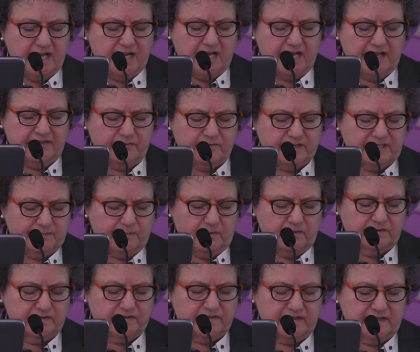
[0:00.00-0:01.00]
the
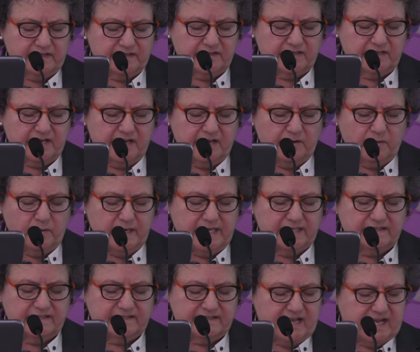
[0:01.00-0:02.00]
response that we
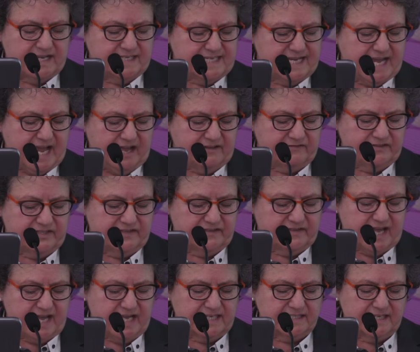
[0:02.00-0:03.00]
as a society have to
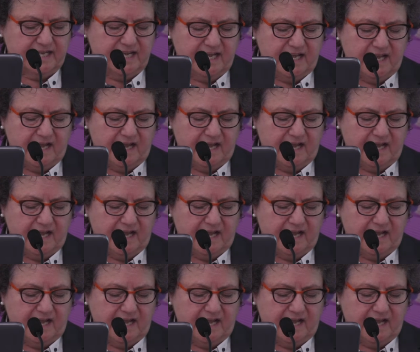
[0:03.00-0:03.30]
that.